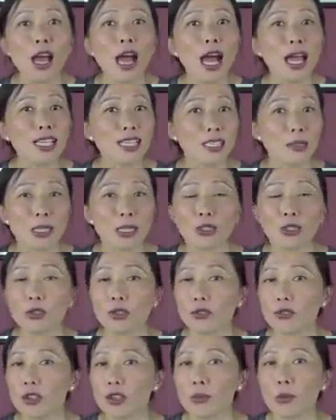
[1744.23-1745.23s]
I'm going to be
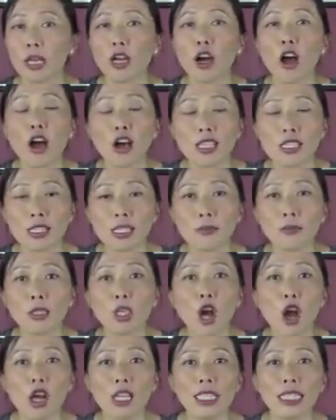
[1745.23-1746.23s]
doing it with my awesome
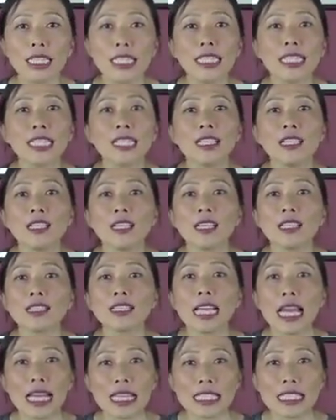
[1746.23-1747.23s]
colleague,
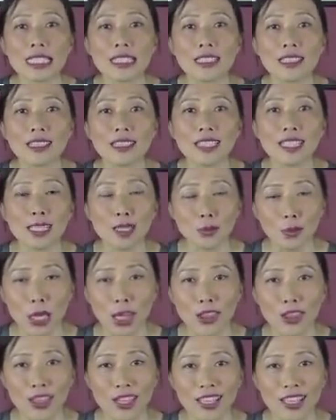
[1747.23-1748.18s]
Tanya Smith.